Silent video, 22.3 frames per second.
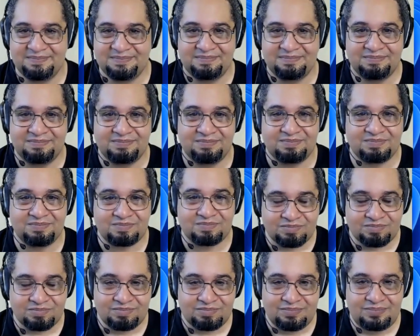
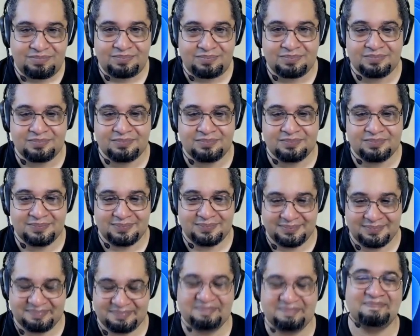
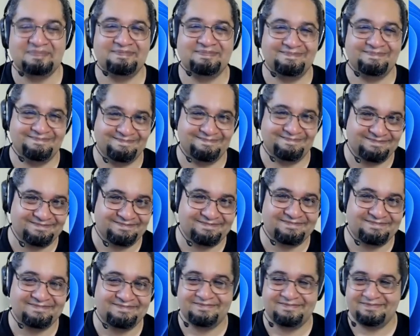
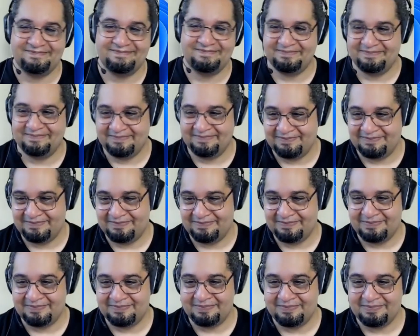
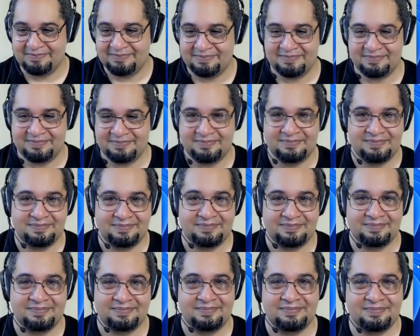
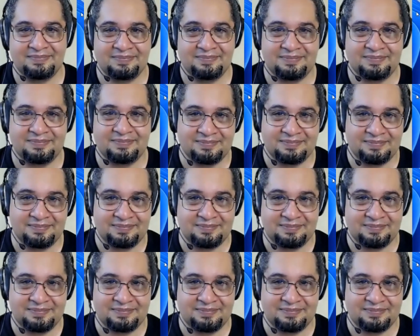The person shown says nothing.